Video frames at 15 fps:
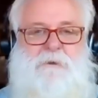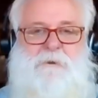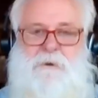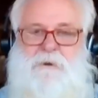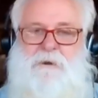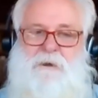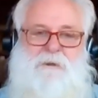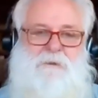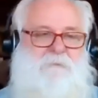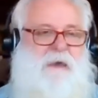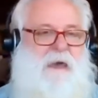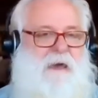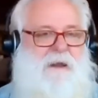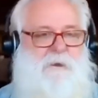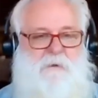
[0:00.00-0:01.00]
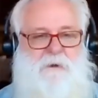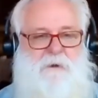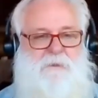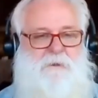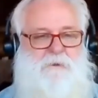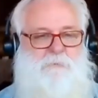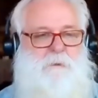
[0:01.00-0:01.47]
Florida, Nevada, one
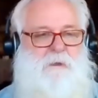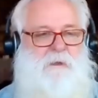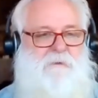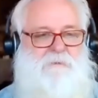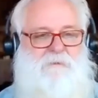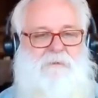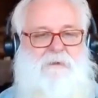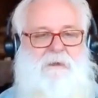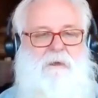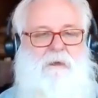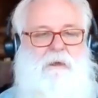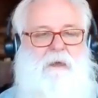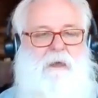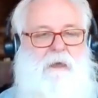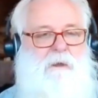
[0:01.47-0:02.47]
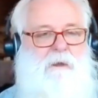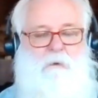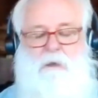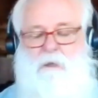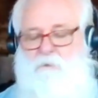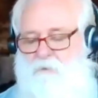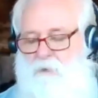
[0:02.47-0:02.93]
of those places.
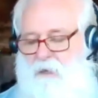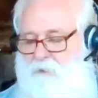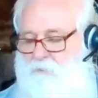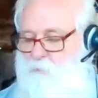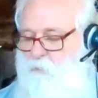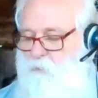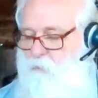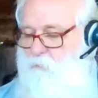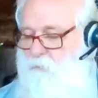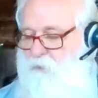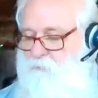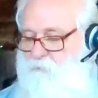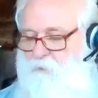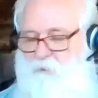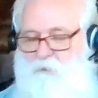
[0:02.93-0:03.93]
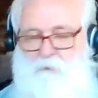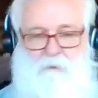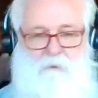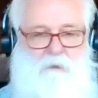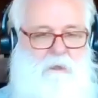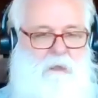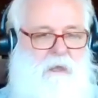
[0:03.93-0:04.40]
Anyways, the world wants to
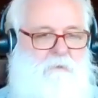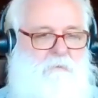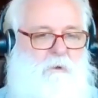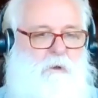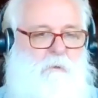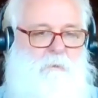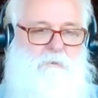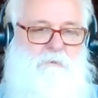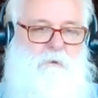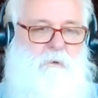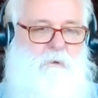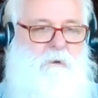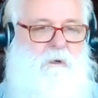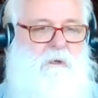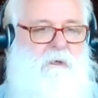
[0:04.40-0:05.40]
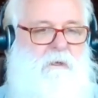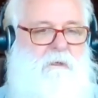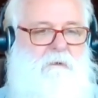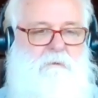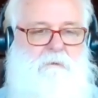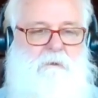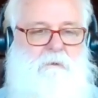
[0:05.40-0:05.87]
hear Ken Sobel's story,
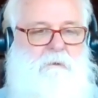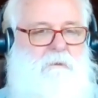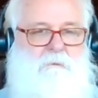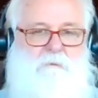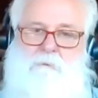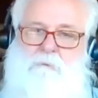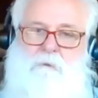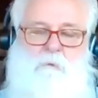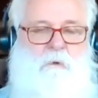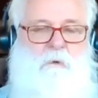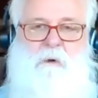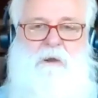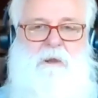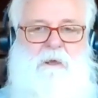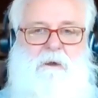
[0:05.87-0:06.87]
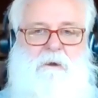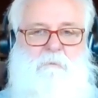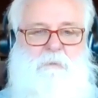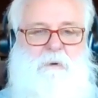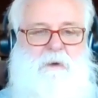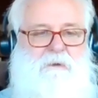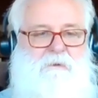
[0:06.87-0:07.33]
and we want to hear
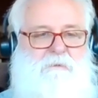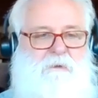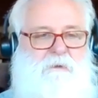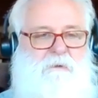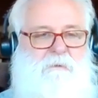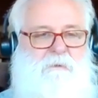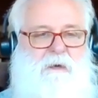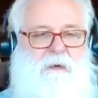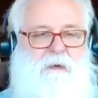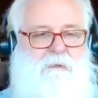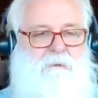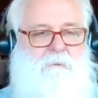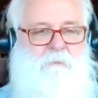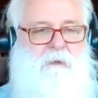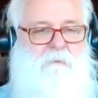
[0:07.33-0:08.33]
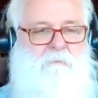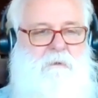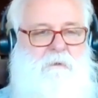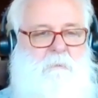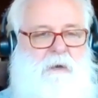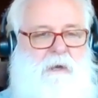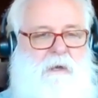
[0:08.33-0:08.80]
it, buddy. So I'm
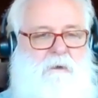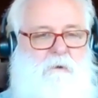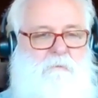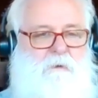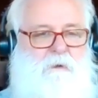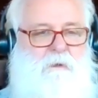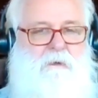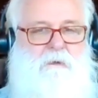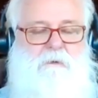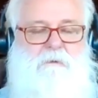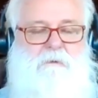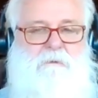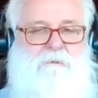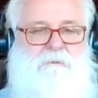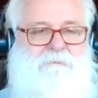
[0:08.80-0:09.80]
giving the mic over to you.